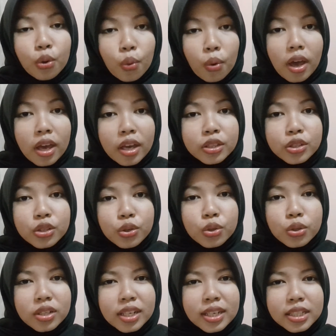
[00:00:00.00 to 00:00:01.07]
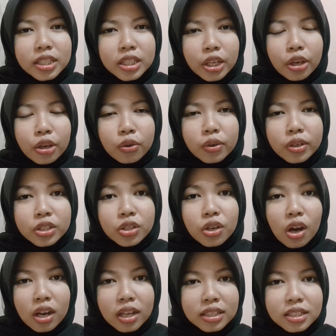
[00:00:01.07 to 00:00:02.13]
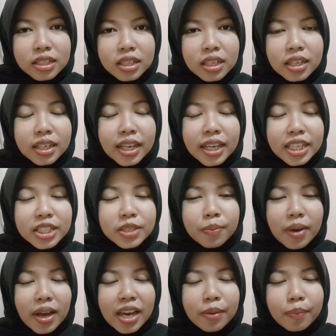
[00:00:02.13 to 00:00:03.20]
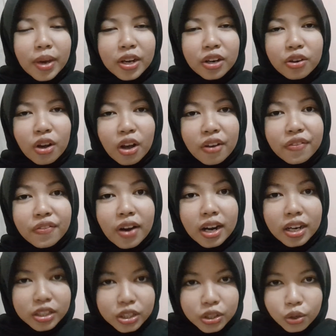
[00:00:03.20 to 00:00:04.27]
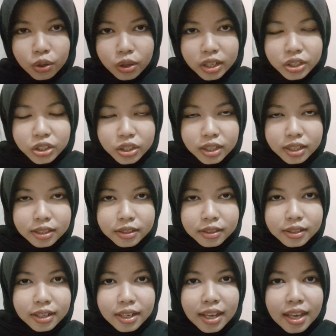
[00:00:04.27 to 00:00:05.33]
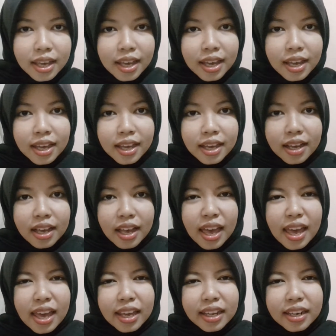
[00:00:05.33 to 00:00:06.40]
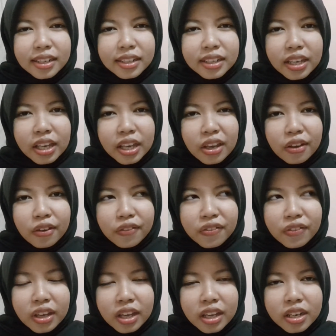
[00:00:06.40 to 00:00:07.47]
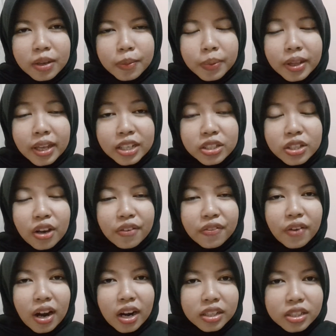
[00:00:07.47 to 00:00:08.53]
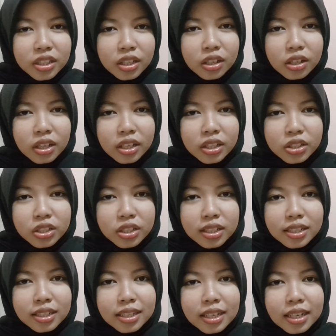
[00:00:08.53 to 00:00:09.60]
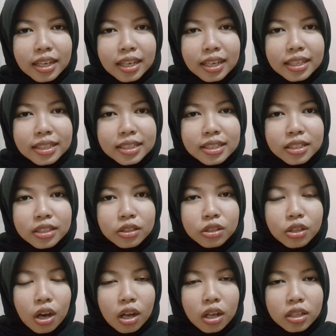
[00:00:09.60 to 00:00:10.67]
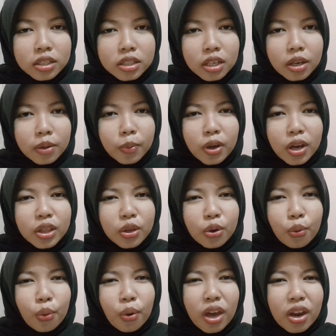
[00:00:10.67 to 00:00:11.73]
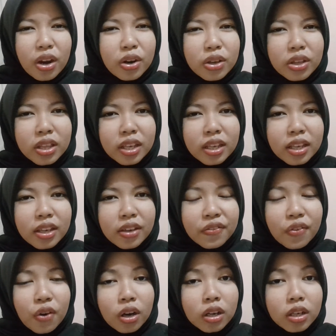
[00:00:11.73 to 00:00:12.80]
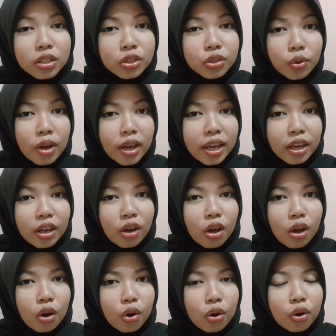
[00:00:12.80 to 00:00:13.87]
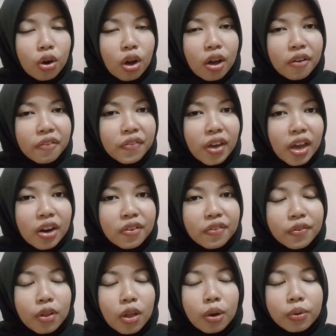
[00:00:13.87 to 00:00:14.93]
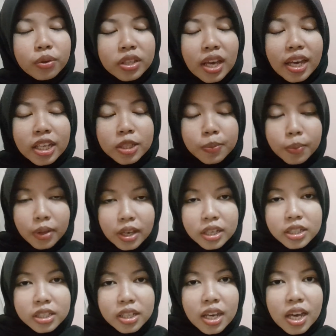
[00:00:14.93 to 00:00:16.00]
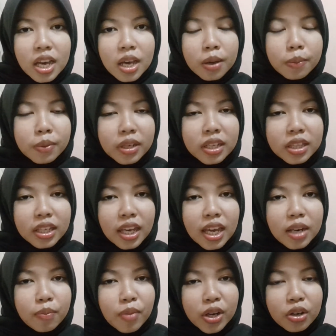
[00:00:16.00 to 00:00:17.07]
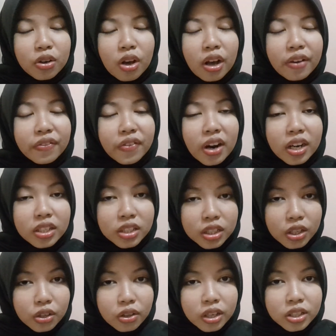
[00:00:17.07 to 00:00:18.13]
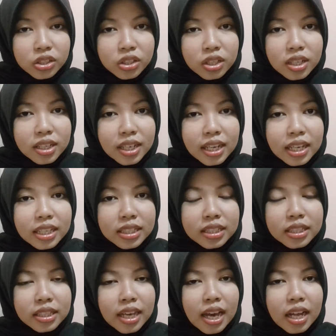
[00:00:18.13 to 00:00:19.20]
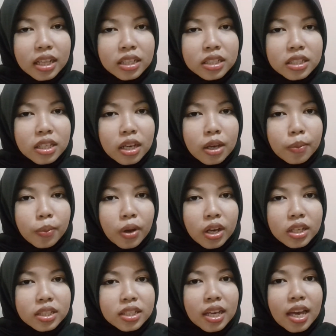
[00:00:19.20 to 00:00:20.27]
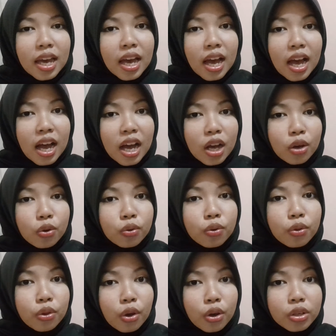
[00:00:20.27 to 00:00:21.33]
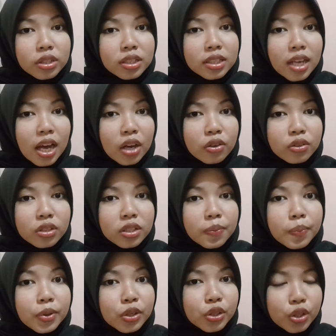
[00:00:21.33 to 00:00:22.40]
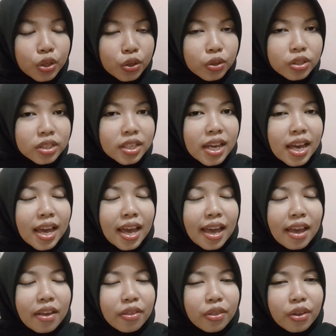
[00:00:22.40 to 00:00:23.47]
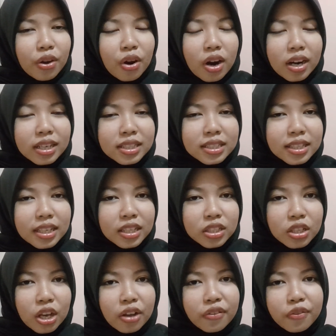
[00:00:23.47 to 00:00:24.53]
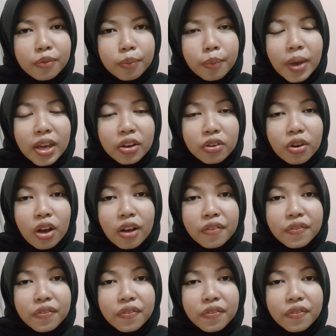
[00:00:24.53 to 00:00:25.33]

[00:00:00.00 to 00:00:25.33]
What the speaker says: way to distinguish consonant is by manner of articulation. And if in a place of articulation, it talks about where the vocal tract or of airflow takes place, but in manner of articulation, it tells about how those sounds produced. And there are 6 of manner of